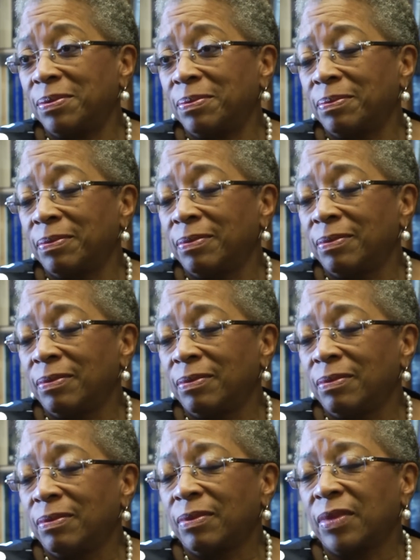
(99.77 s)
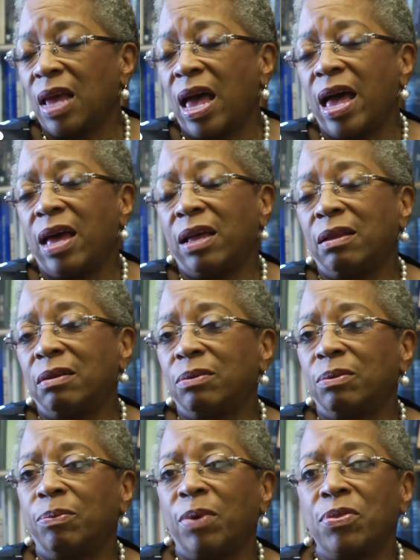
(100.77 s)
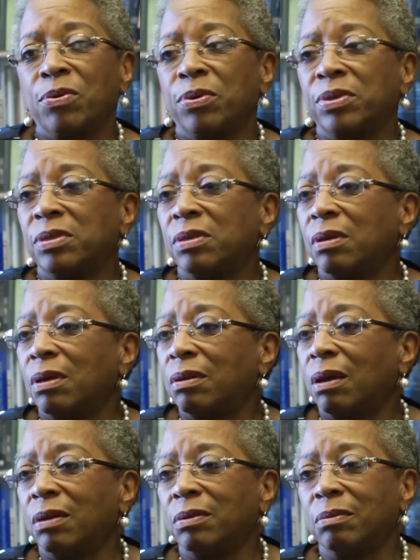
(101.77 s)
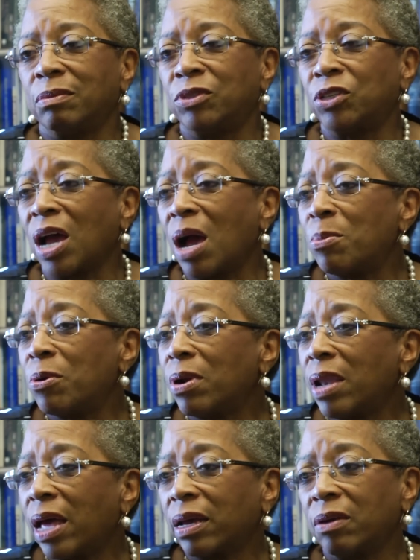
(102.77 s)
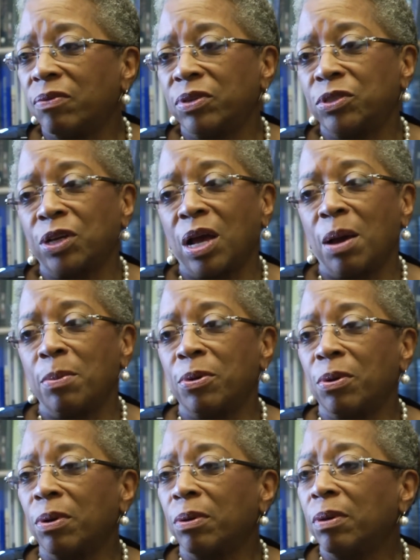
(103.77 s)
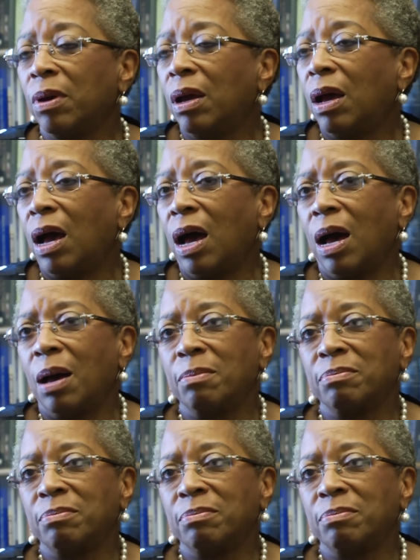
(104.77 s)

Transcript: Mm-hmm. And whether it's a job or a lack of a job, or